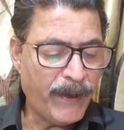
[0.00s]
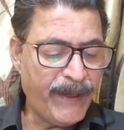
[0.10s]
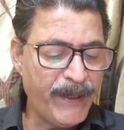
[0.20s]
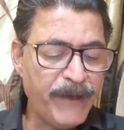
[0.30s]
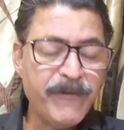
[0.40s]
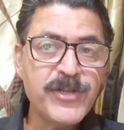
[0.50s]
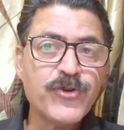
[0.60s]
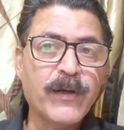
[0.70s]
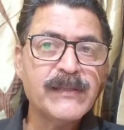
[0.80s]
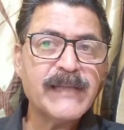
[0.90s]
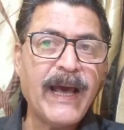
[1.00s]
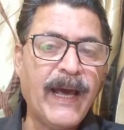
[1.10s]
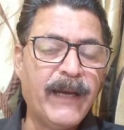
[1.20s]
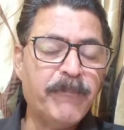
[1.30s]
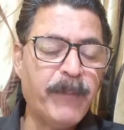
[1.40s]
individuals
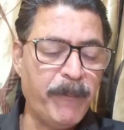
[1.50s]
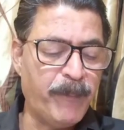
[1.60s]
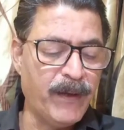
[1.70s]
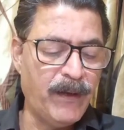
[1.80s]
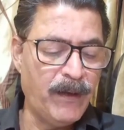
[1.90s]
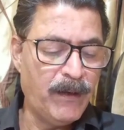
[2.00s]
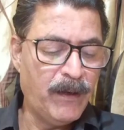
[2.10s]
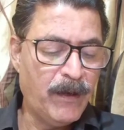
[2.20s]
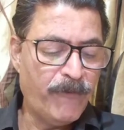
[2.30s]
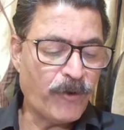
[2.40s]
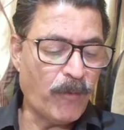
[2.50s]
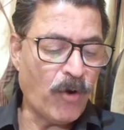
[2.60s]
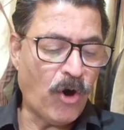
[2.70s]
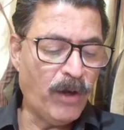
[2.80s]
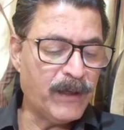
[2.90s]
and people from
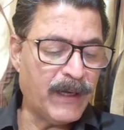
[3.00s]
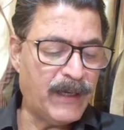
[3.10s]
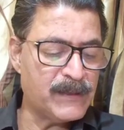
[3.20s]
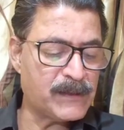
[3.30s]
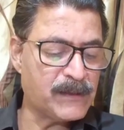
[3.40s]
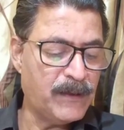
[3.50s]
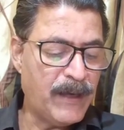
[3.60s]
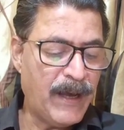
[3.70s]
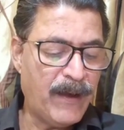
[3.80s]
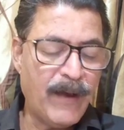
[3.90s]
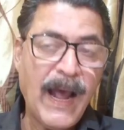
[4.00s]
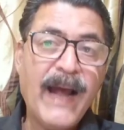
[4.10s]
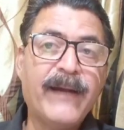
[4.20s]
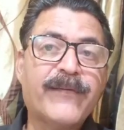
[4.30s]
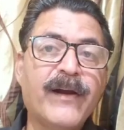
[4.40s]
all caste,
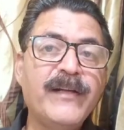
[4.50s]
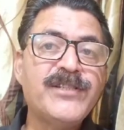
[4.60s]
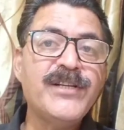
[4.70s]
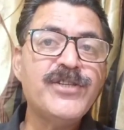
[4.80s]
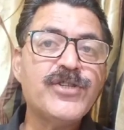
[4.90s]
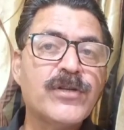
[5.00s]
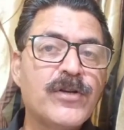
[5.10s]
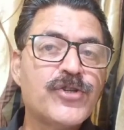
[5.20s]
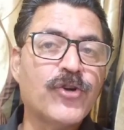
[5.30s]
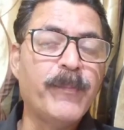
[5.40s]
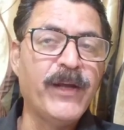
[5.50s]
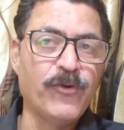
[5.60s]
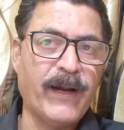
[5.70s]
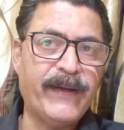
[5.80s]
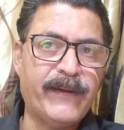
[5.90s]
and religions should be
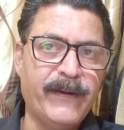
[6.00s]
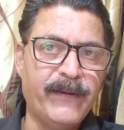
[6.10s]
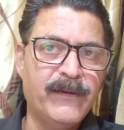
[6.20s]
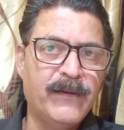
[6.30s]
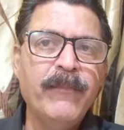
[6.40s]
united.